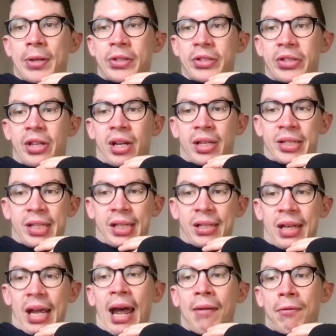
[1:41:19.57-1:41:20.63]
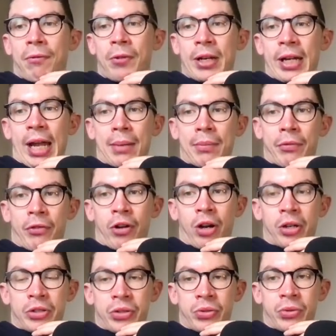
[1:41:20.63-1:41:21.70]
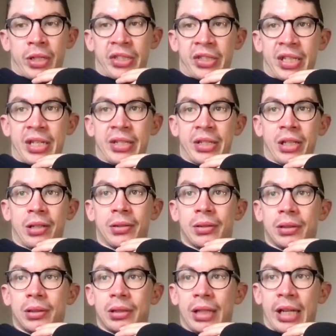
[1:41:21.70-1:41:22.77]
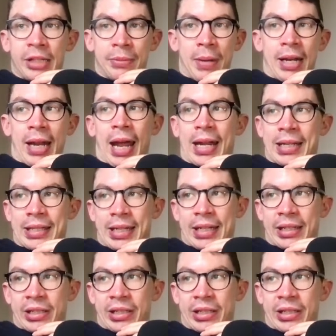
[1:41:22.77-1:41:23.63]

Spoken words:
has started every game for Arsenal this season. He's made 18